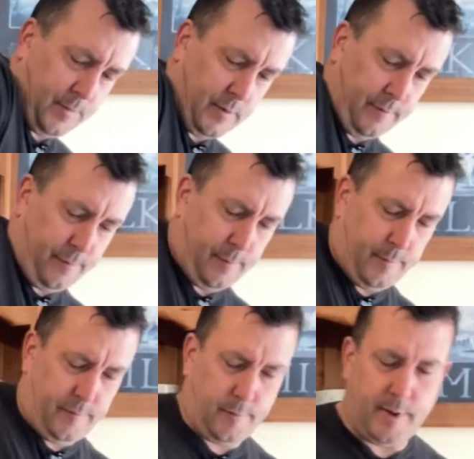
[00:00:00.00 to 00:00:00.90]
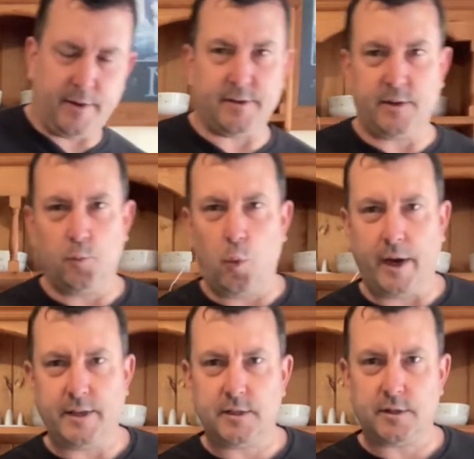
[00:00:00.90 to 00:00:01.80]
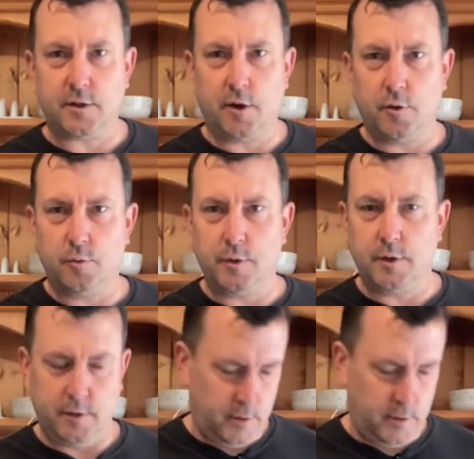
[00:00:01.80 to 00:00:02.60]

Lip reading: the fermenting weights to hold